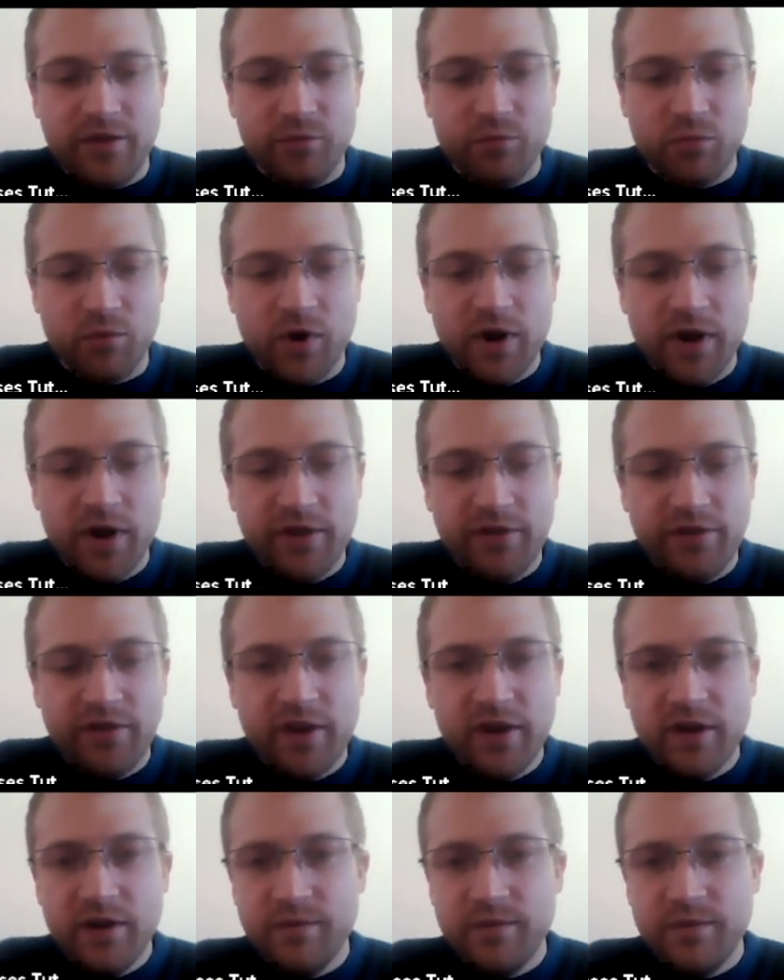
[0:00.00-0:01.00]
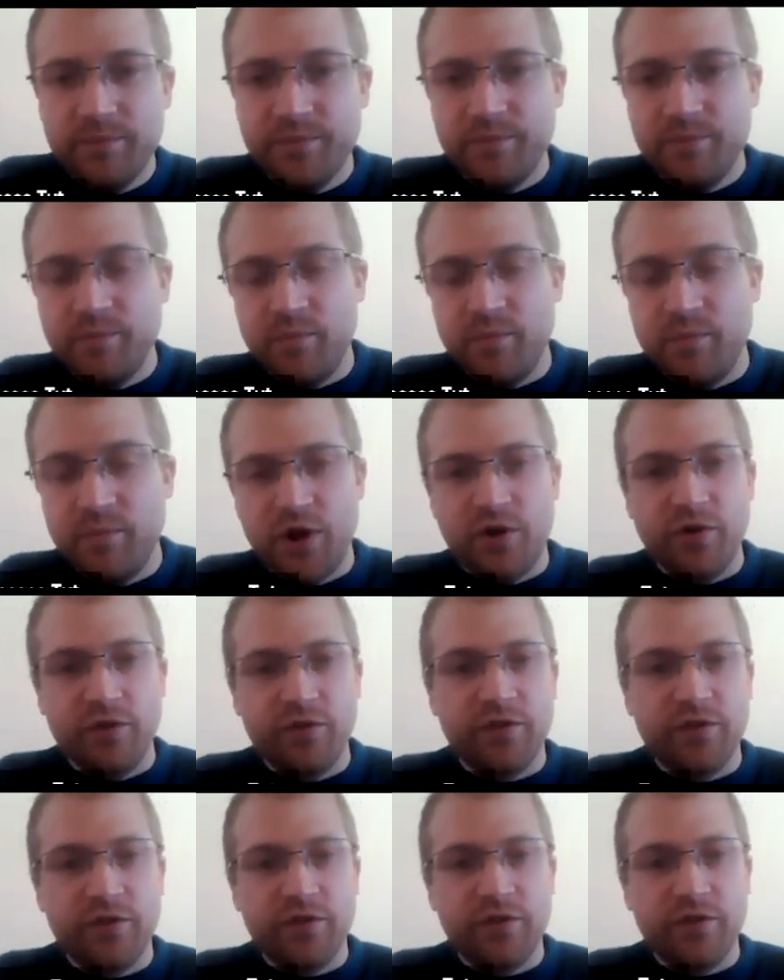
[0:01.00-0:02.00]
rising
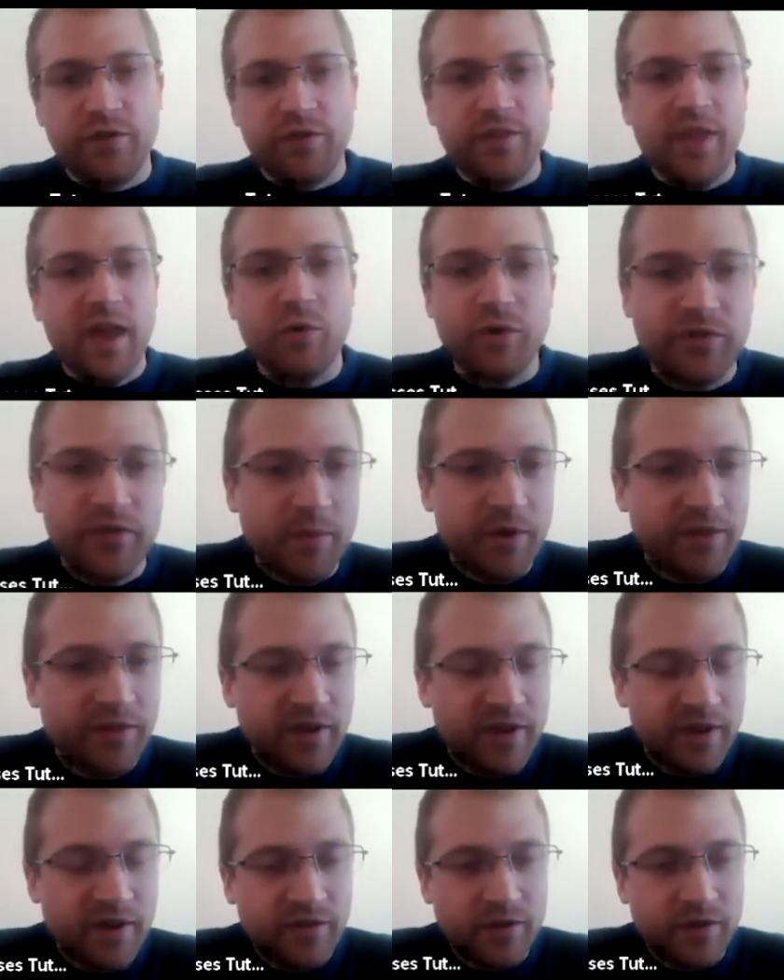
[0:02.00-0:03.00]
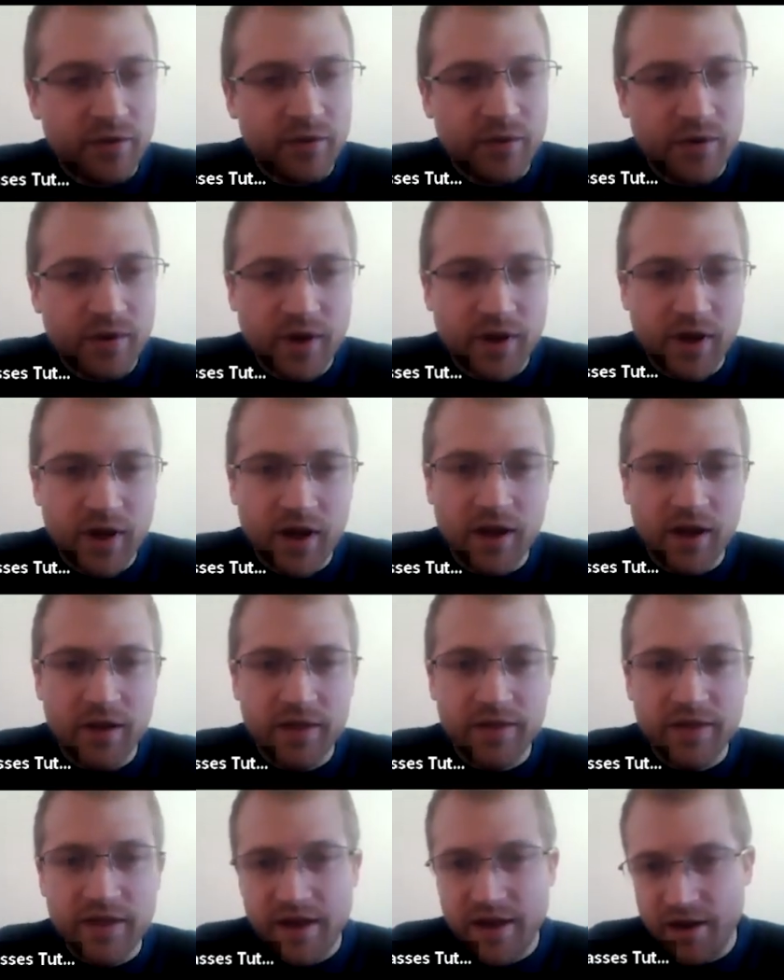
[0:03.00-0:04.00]
because of that proximity to
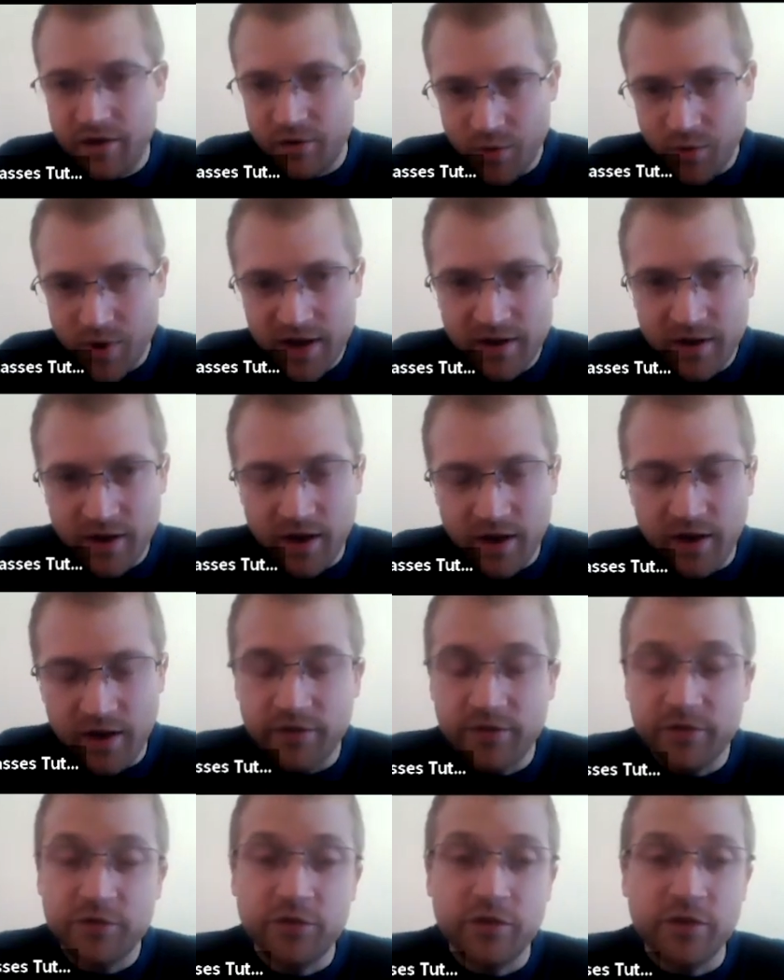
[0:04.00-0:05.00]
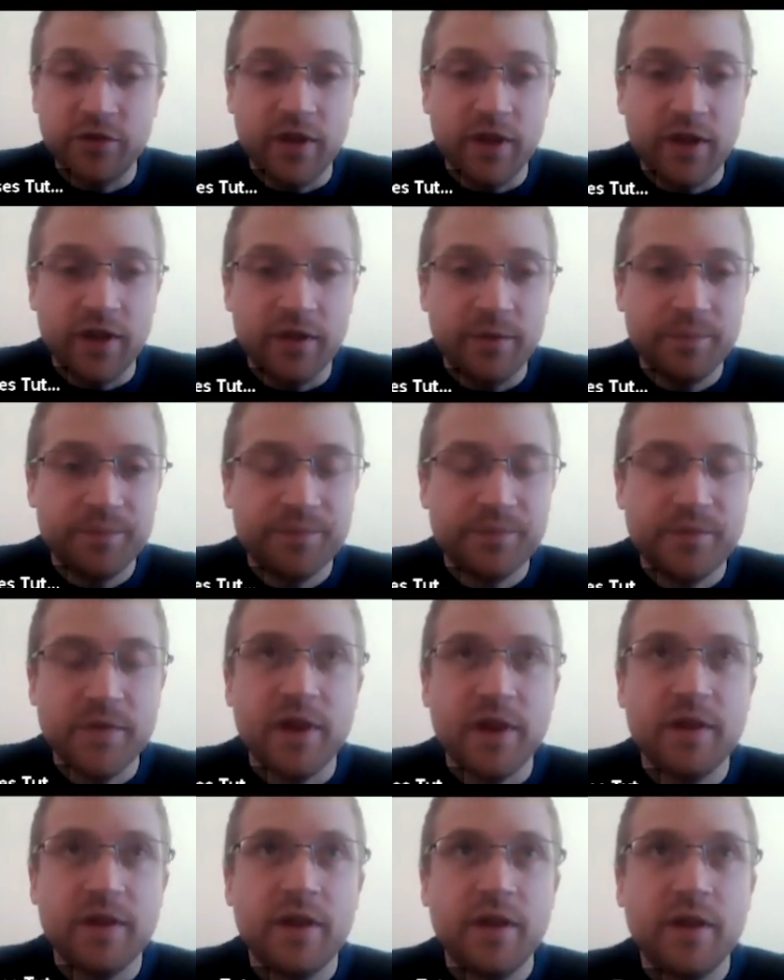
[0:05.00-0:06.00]
the equator,
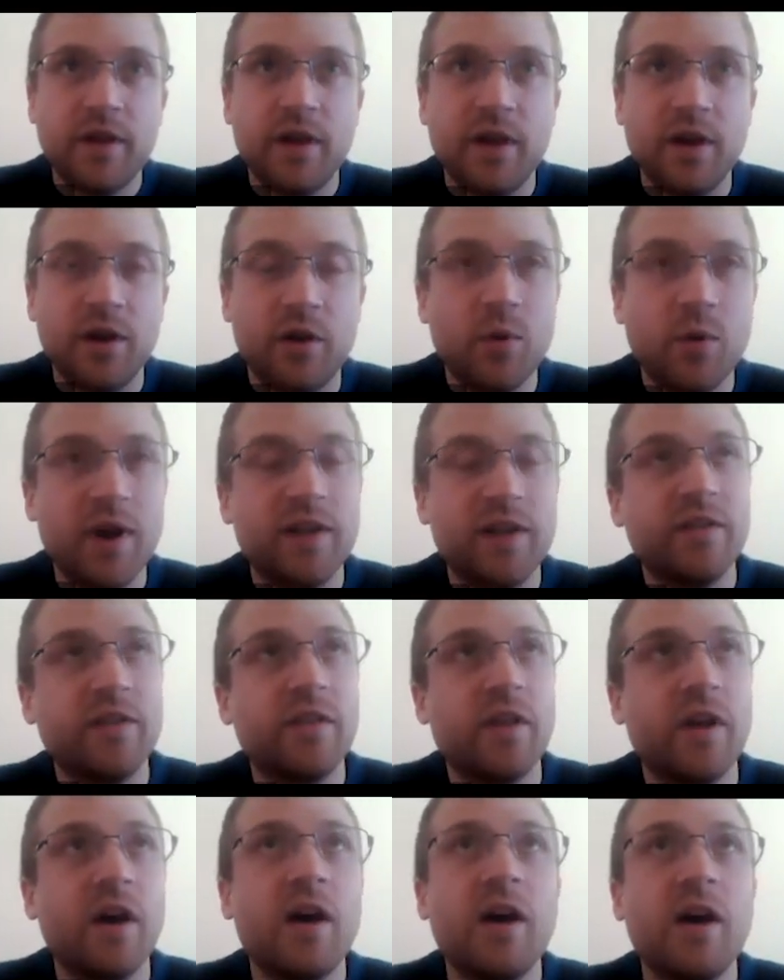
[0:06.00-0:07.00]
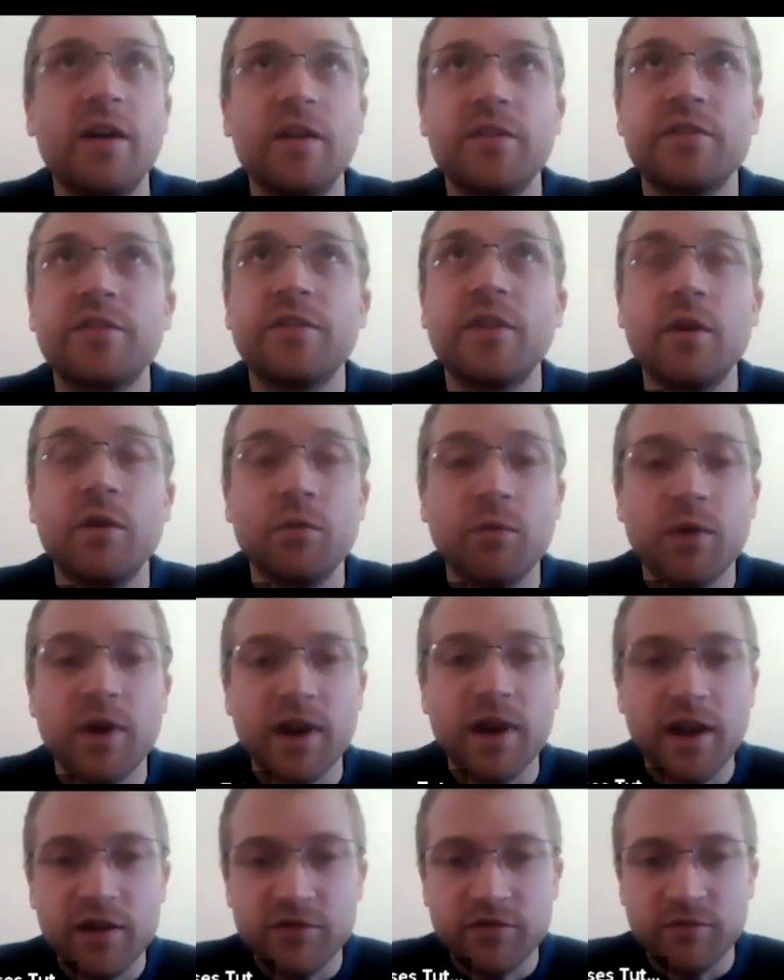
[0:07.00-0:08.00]
the high solar
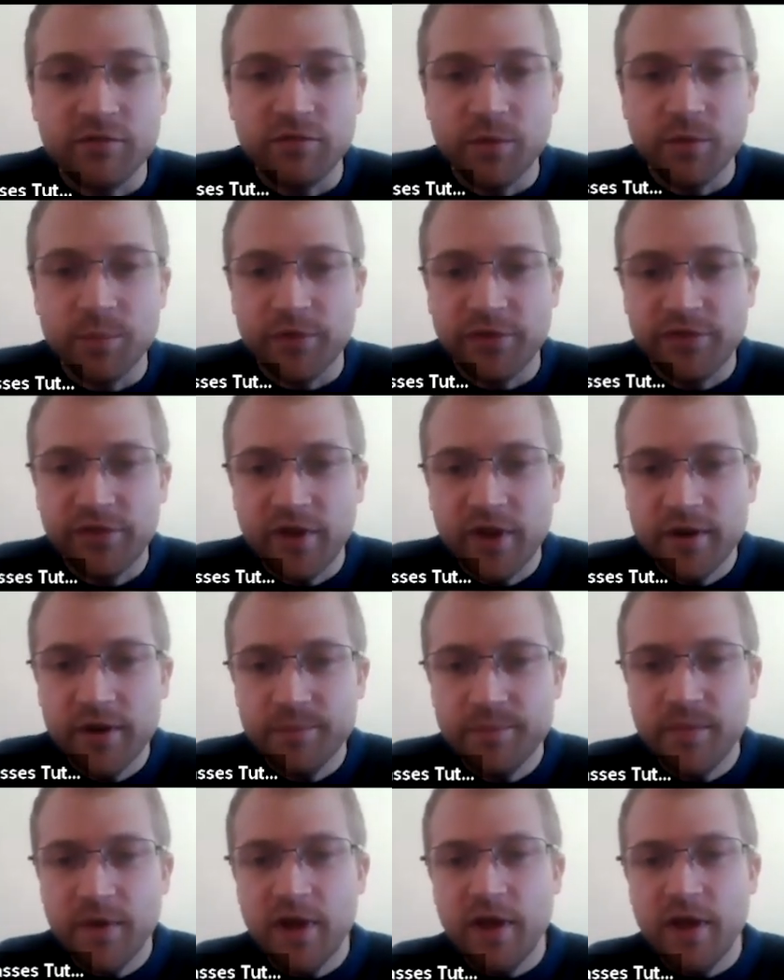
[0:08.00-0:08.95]
radiation from the sun.